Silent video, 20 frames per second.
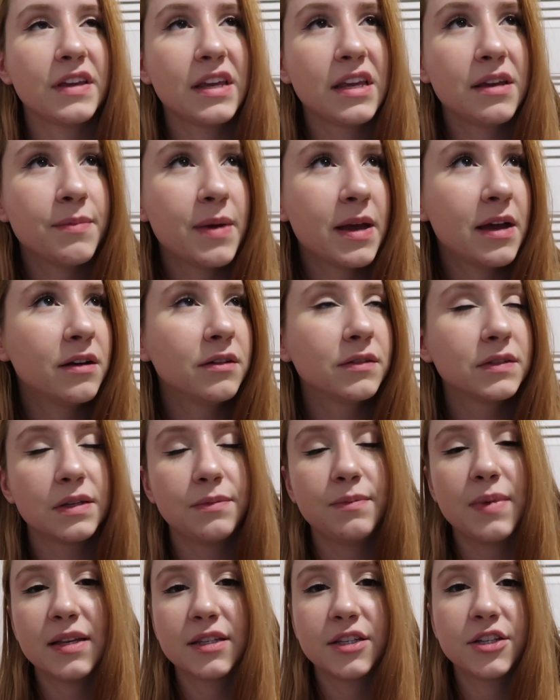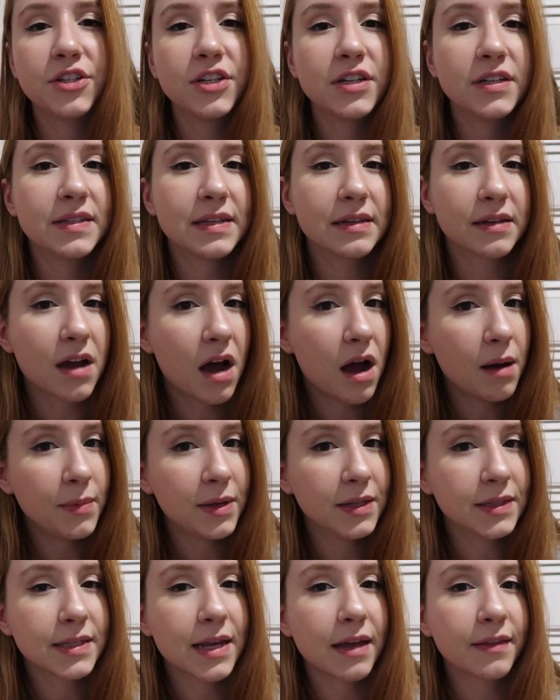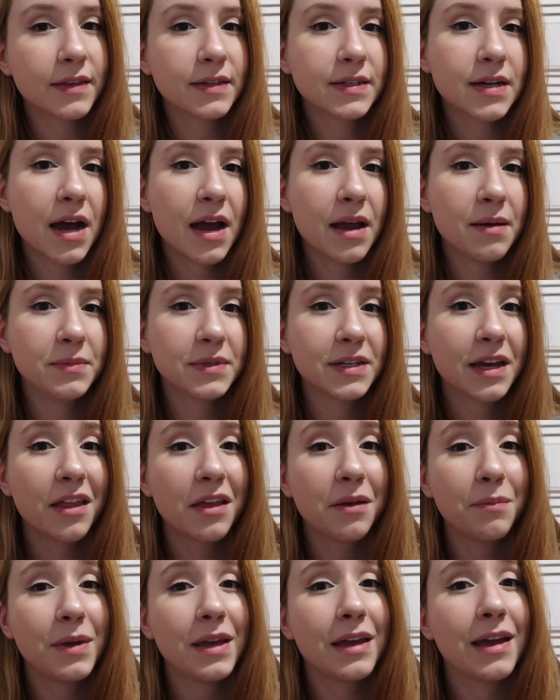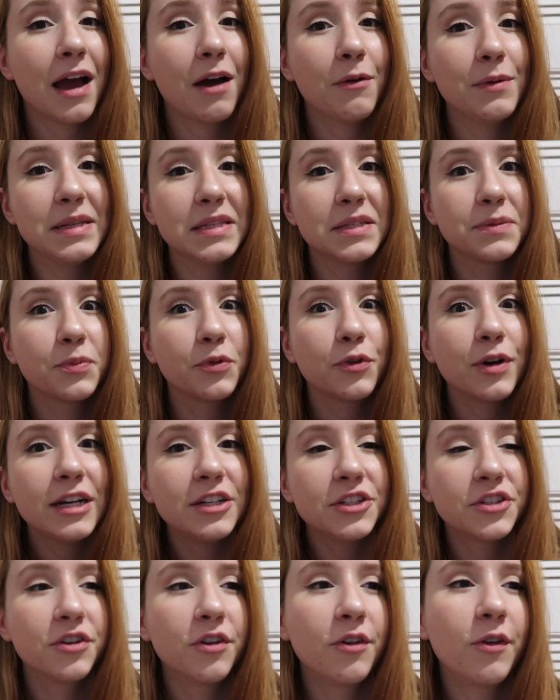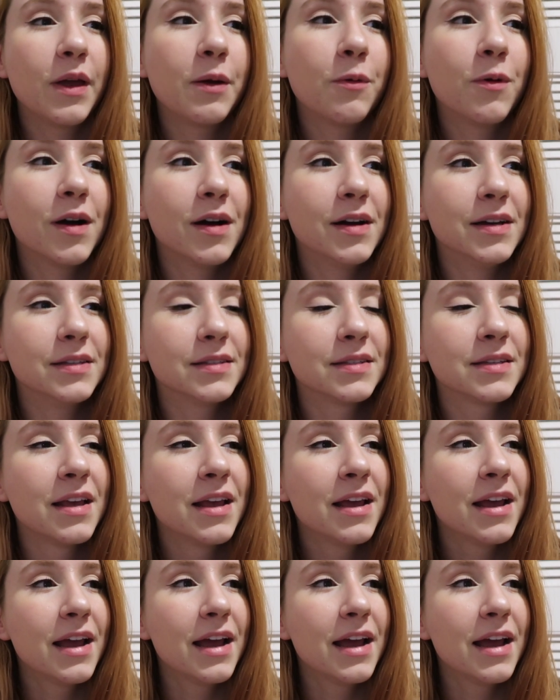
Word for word: emails and messages and comments at the time telling me how inspirational it was